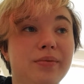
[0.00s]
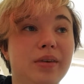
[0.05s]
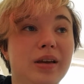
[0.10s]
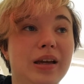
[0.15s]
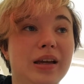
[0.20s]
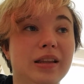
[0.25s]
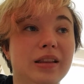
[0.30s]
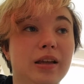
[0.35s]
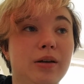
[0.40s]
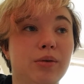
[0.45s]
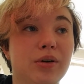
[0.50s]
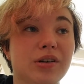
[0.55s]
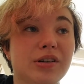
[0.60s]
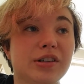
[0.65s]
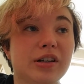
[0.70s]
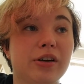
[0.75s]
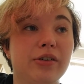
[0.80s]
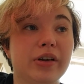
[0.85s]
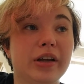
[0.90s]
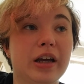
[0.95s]
And they weren't
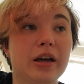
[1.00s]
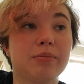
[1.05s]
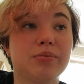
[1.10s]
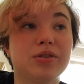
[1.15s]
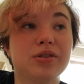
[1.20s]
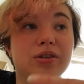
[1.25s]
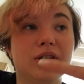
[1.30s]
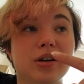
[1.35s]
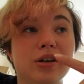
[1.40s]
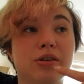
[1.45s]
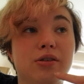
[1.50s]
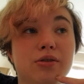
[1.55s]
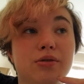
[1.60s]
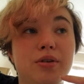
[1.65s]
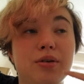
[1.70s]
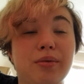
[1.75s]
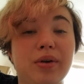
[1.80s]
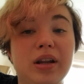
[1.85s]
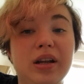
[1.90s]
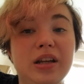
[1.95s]
showing up, so
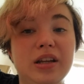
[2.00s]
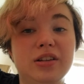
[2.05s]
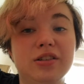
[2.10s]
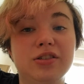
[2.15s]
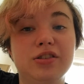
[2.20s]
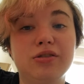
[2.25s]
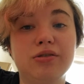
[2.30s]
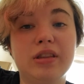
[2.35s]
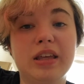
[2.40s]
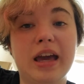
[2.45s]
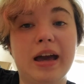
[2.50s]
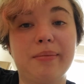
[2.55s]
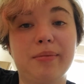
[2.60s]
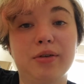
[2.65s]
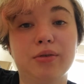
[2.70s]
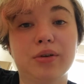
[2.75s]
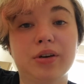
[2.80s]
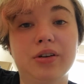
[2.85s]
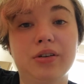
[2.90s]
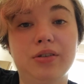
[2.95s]
we went into the
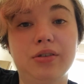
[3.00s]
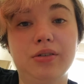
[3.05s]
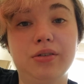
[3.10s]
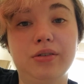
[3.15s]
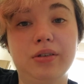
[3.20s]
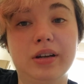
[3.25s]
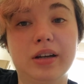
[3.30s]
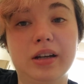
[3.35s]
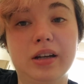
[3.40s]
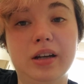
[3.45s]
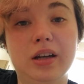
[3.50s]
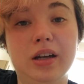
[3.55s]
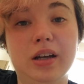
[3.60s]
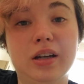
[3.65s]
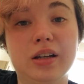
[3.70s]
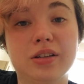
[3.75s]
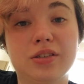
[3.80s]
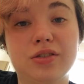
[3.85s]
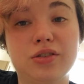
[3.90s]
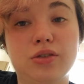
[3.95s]
Abbey Road
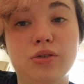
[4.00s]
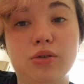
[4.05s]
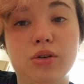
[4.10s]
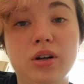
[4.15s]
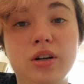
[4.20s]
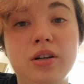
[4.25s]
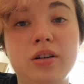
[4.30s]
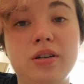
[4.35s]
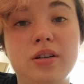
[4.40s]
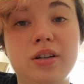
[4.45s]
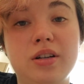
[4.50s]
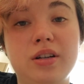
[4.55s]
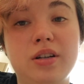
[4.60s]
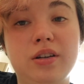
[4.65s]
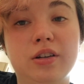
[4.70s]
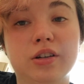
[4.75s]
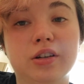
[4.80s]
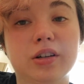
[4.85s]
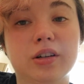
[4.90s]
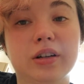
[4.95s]
store,
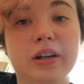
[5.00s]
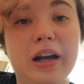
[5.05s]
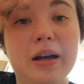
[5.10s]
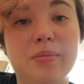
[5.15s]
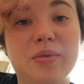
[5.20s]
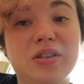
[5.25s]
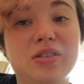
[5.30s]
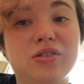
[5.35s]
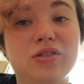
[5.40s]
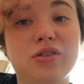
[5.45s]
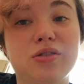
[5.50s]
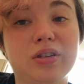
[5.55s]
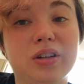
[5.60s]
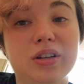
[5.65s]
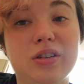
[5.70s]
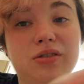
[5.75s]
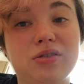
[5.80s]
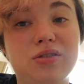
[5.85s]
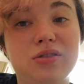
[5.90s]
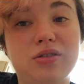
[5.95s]
or Abbey
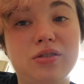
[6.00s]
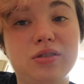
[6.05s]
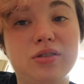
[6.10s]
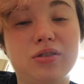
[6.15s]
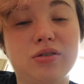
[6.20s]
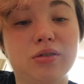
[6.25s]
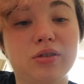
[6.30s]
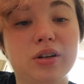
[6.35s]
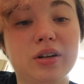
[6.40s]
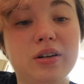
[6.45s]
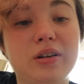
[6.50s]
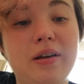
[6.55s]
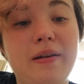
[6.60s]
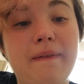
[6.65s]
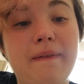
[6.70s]
Studios store.